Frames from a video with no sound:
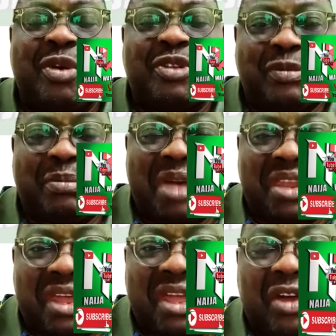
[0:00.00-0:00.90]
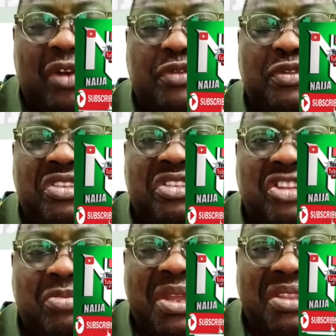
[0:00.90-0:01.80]
what manner of
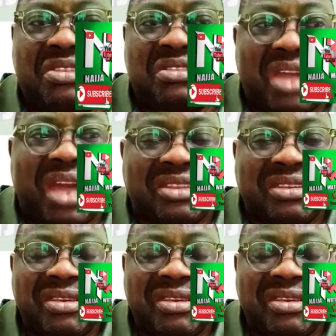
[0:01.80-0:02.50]
statement is that?